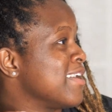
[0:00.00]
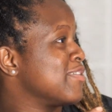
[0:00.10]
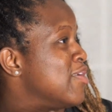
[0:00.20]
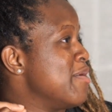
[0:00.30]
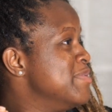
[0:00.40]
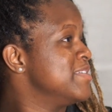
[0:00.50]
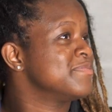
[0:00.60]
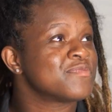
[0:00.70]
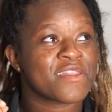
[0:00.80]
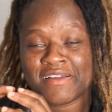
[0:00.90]
grubbing,
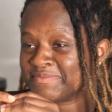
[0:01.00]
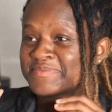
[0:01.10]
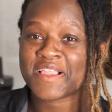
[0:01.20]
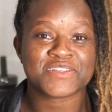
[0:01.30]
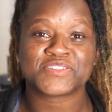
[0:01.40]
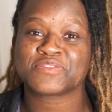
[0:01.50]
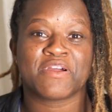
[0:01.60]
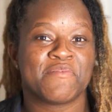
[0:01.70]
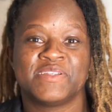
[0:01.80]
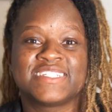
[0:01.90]

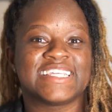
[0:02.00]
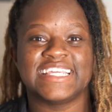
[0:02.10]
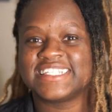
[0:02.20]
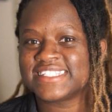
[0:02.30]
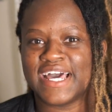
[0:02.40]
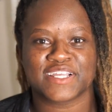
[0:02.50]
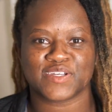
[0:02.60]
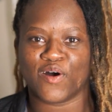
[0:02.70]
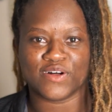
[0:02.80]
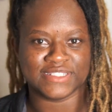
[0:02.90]
just eating snacks
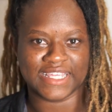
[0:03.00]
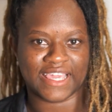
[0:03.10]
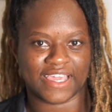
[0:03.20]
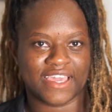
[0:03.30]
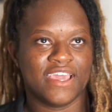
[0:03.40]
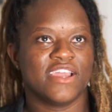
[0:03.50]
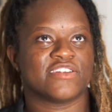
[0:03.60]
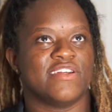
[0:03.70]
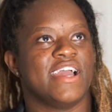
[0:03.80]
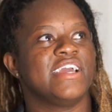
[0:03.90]
all day,
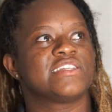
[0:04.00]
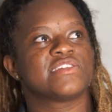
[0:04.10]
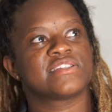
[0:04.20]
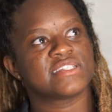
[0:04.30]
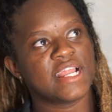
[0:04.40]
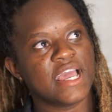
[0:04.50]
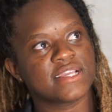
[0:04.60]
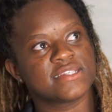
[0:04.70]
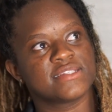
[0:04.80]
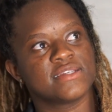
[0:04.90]
right? So
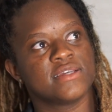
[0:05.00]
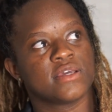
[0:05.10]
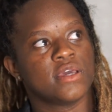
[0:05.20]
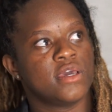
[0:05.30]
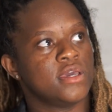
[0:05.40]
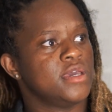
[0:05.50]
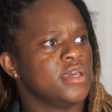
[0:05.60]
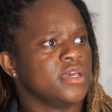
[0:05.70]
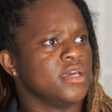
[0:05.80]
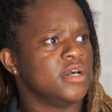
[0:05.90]
snacks,
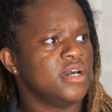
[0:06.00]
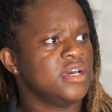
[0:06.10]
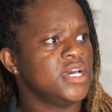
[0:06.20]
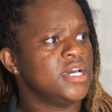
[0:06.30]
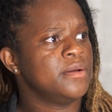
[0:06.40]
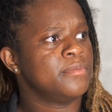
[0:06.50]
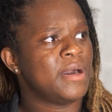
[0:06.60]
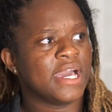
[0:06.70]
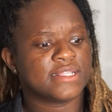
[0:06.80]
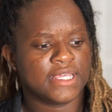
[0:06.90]

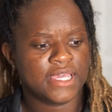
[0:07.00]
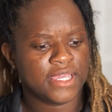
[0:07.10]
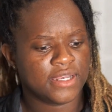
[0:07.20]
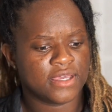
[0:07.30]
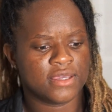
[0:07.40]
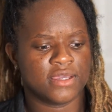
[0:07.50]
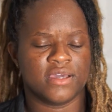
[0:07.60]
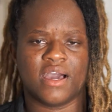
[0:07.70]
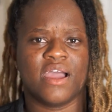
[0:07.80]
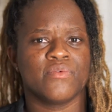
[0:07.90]
back then
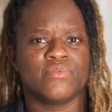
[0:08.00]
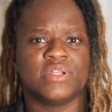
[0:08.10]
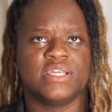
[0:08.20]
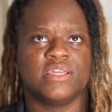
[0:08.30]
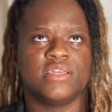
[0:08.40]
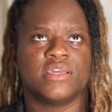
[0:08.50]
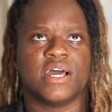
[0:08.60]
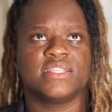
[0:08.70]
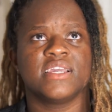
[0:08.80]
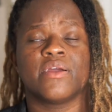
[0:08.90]
I
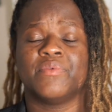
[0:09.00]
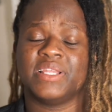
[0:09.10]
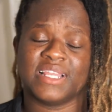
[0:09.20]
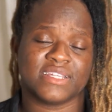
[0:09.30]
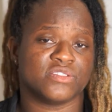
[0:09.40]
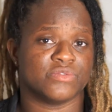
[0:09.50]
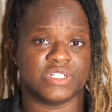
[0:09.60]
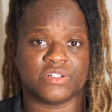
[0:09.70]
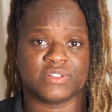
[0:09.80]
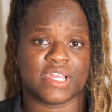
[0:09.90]
think I really like
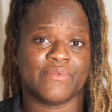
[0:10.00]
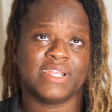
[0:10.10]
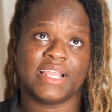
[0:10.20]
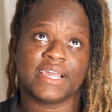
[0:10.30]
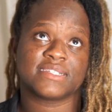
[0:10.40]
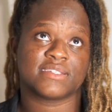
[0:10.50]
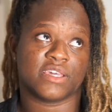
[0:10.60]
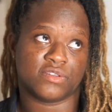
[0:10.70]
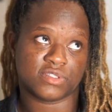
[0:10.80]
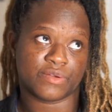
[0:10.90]
Doritos. I really like
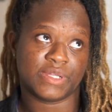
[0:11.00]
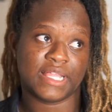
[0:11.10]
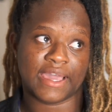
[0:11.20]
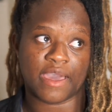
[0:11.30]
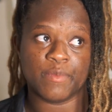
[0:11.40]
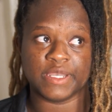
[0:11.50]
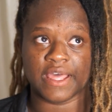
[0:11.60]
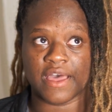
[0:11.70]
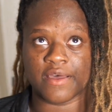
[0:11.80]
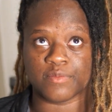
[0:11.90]
Skittles. I really like
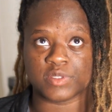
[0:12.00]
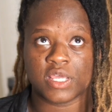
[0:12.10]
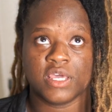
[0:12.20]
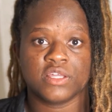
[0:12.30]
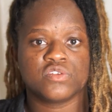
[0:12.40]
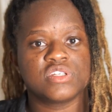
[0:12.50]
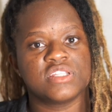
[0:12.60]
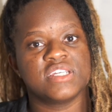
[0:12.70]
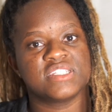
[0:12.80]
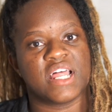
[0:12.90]
M&Ms. Those are
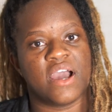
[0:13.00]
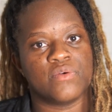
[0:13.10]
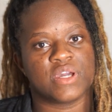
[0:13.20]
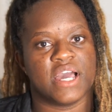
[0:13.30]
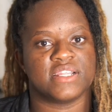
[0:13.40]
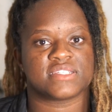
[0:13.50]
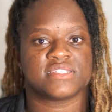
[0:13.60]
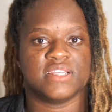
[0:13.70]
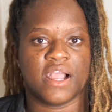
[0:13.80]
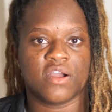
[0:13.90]
things that I would kind of
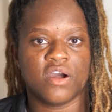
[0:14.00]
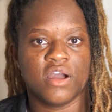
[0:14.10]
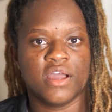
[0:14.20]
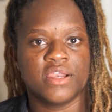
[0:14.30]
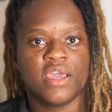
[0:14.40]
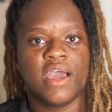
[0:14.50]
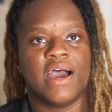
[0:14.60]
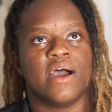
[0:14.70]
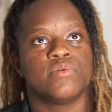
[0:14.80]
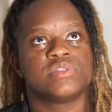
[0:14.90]
snack on. I